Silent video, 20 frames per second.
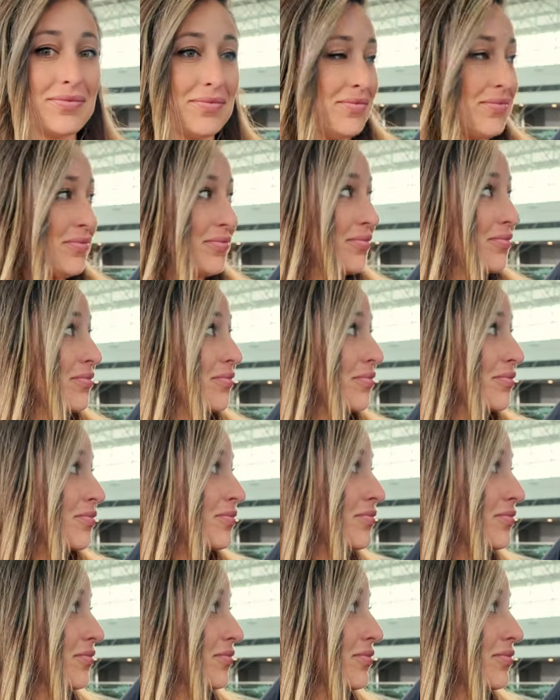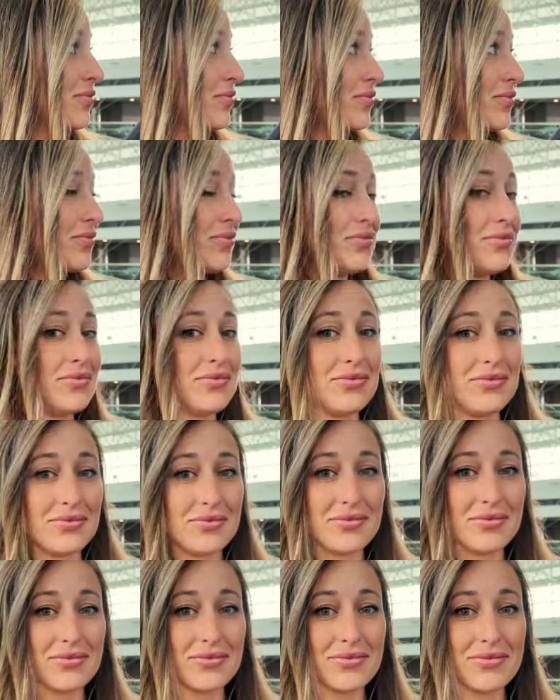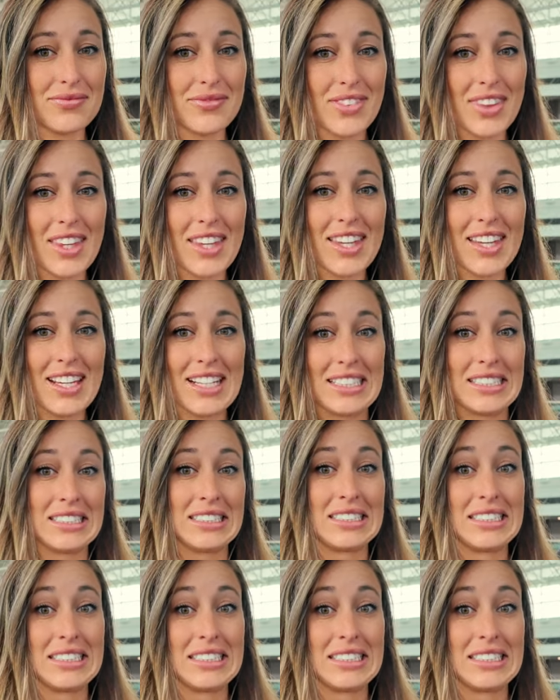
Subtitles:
[no speech]